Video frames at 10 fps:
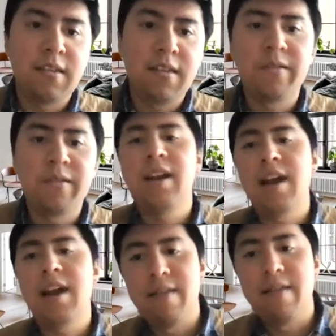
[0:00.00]

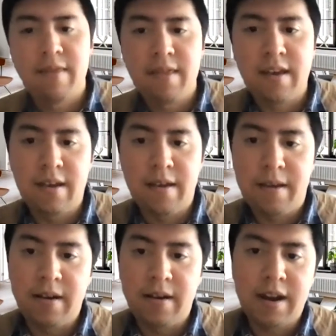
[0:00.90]
theory and
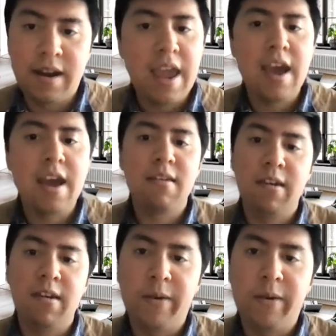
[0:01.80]
an AI
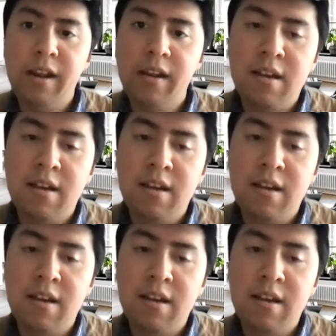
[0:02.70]
theory.